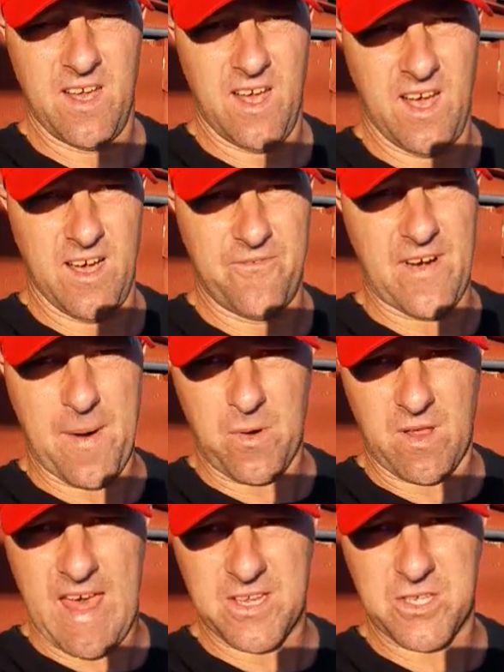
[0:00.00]

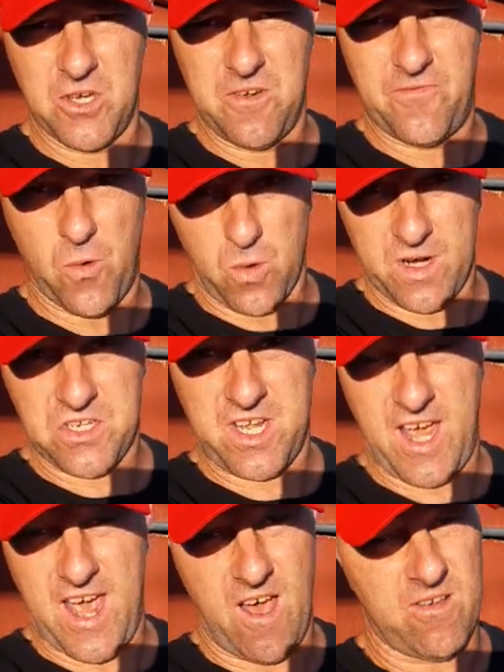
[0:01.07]
fiberglass hood, 4-inch
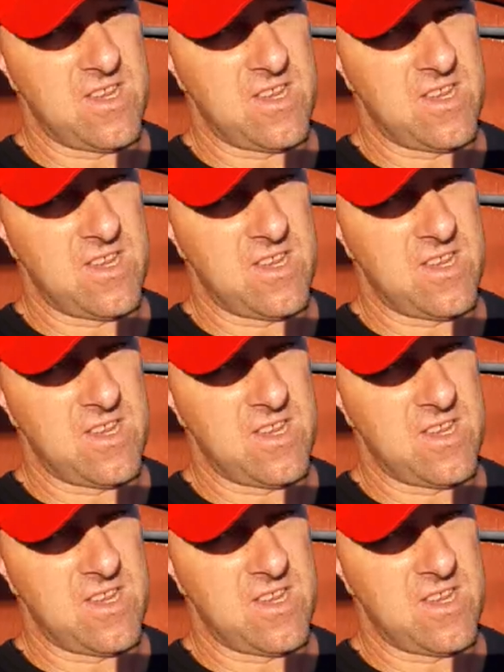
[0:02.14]
cal.